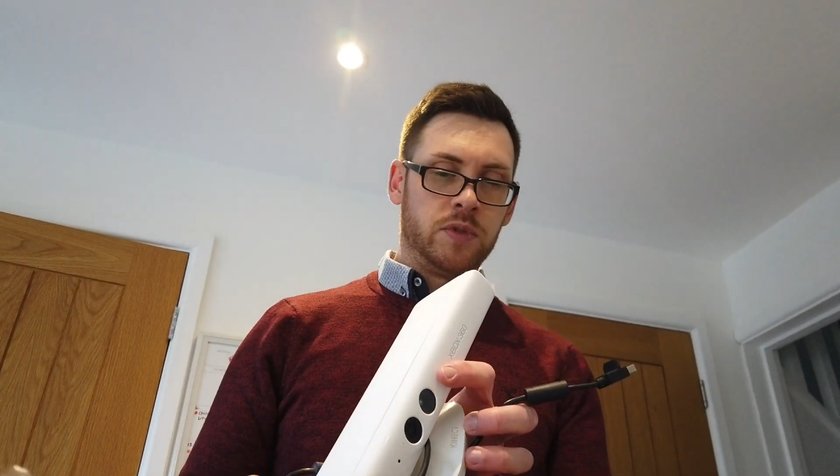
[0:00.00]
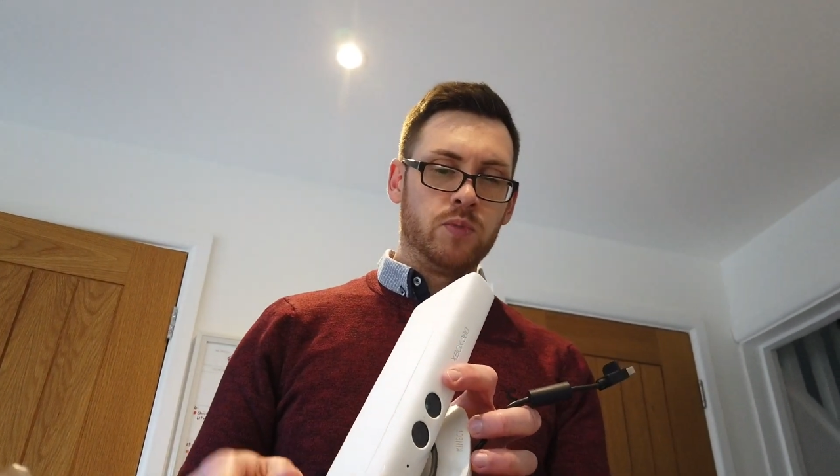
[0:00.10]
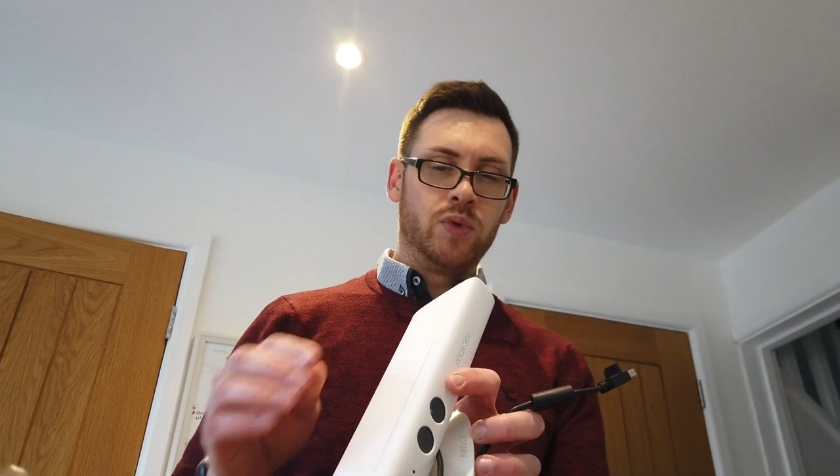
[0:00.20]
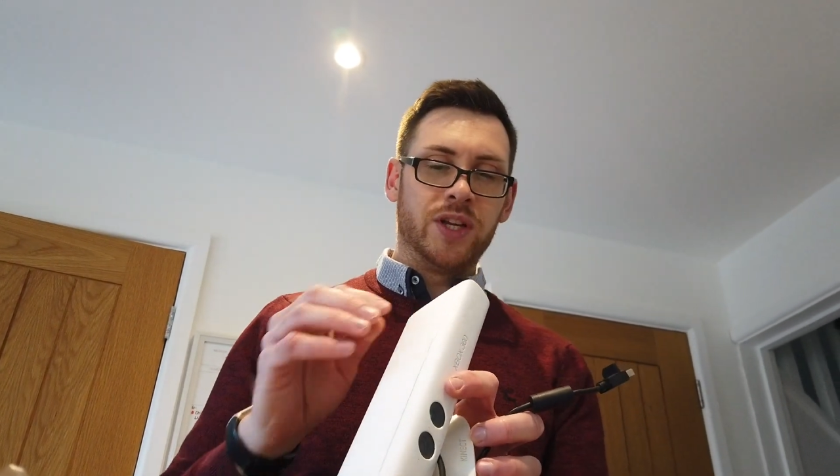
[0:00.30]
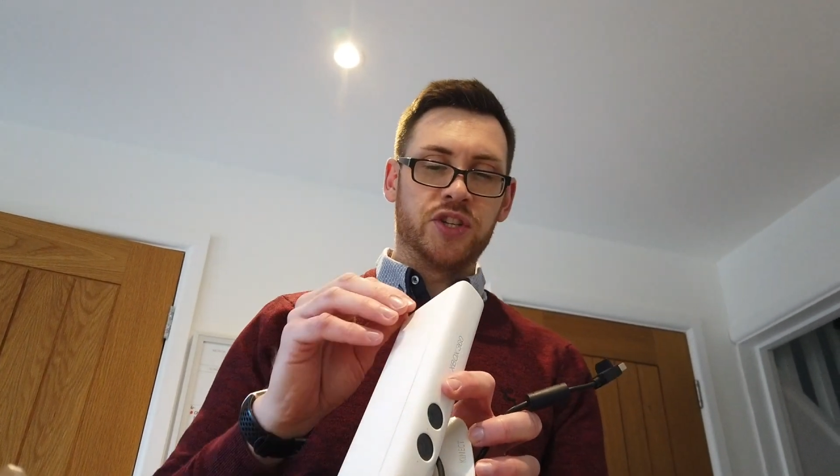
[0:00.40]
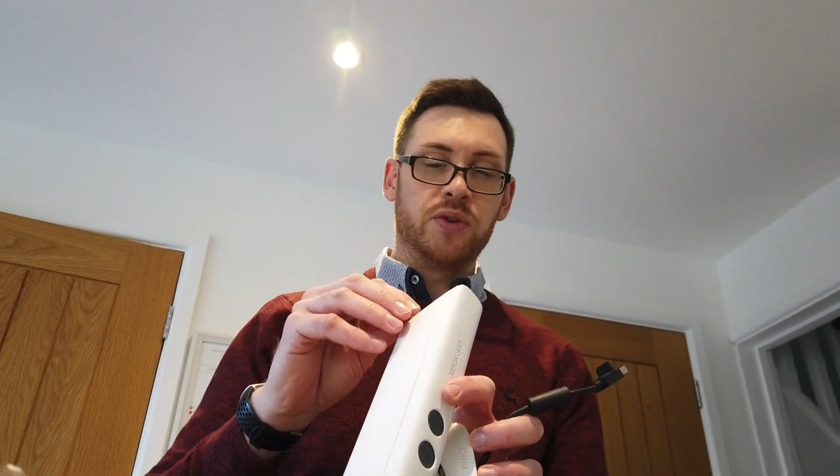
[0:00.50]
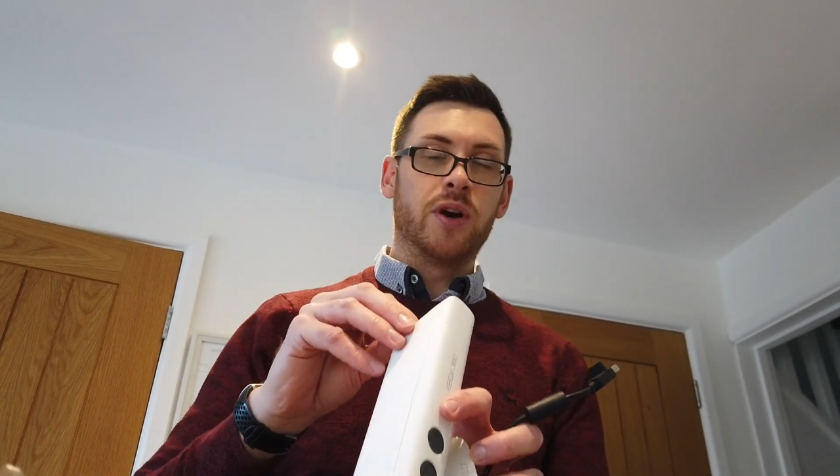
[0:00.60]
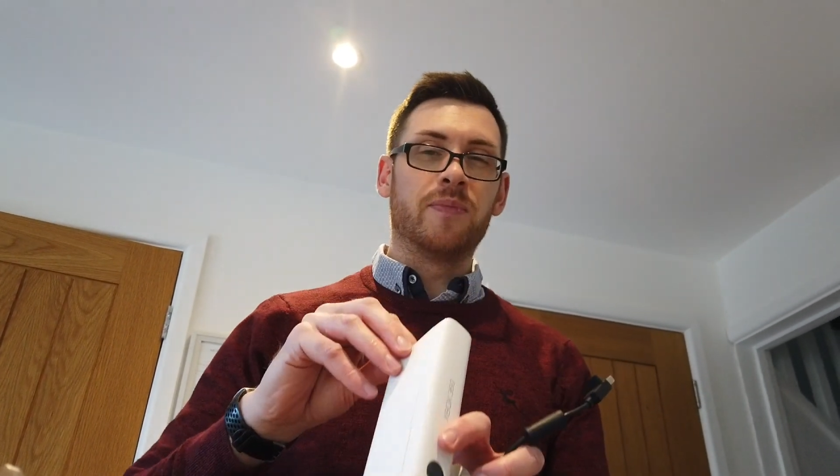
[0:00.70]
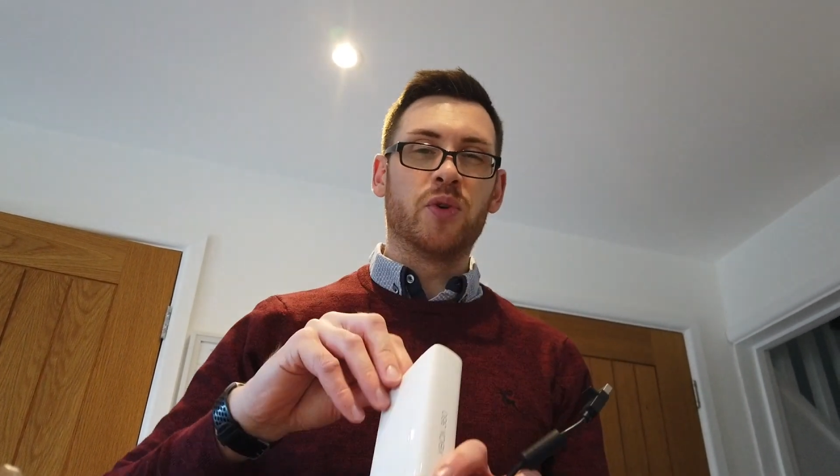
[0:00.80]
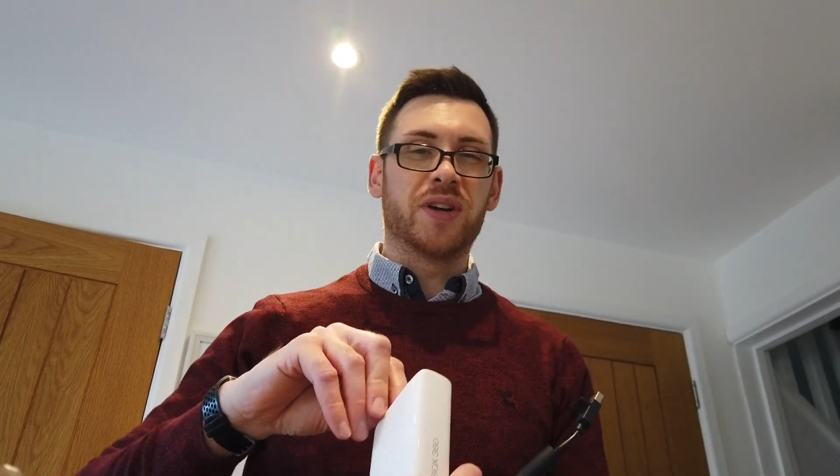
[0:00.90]
issue,
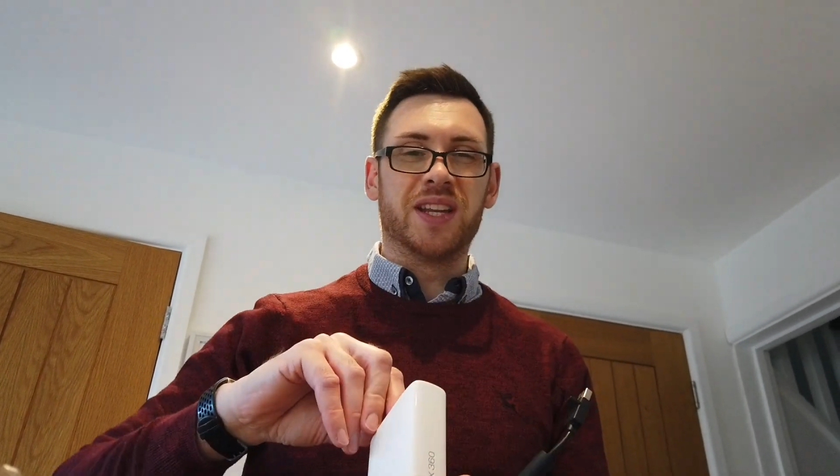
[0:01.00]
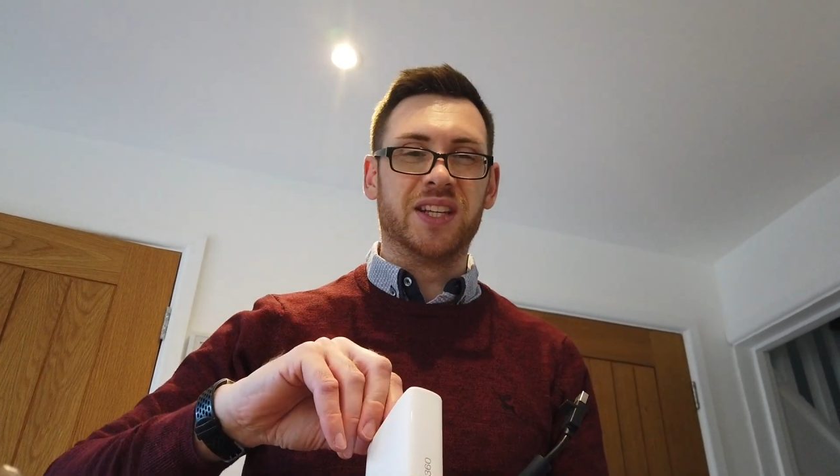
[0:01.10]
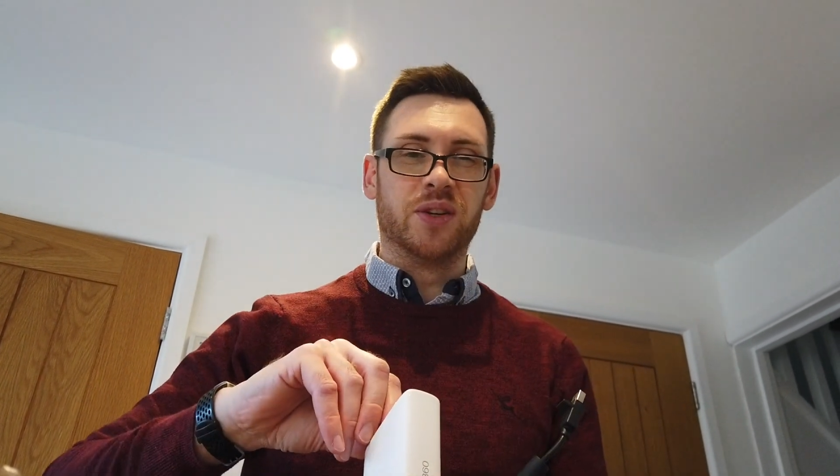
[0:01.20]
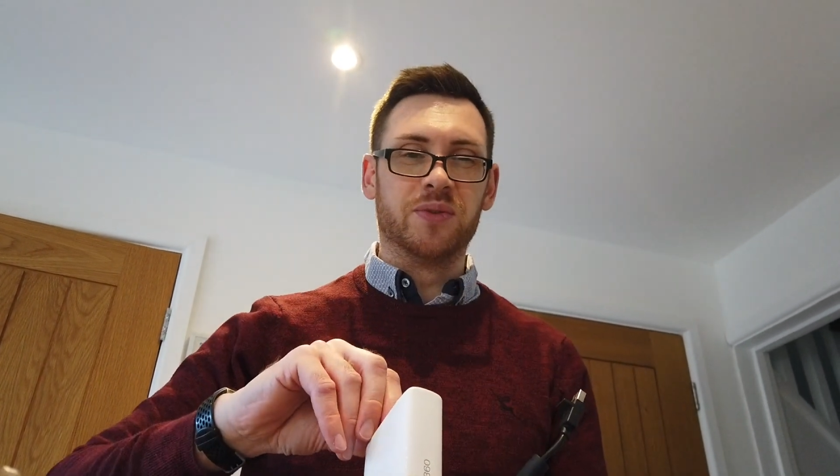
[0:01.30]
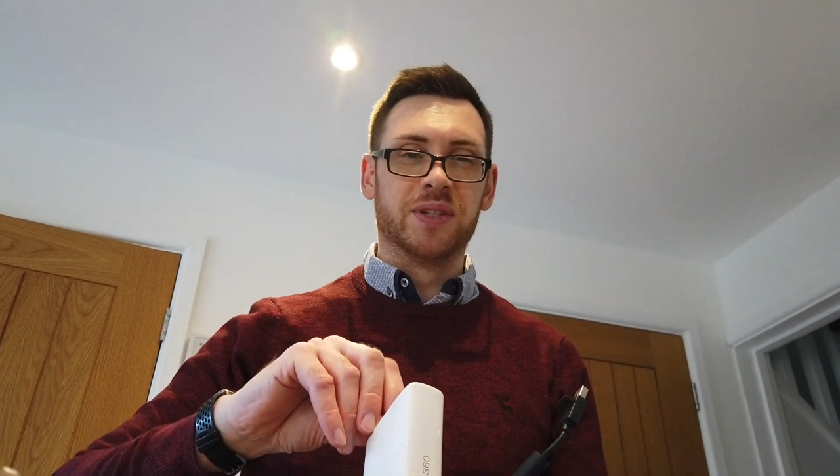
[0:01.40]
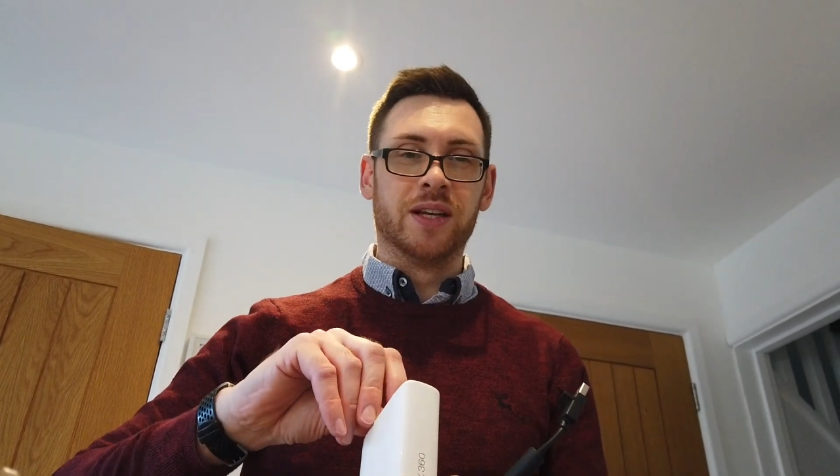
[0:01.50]
I'm not going to use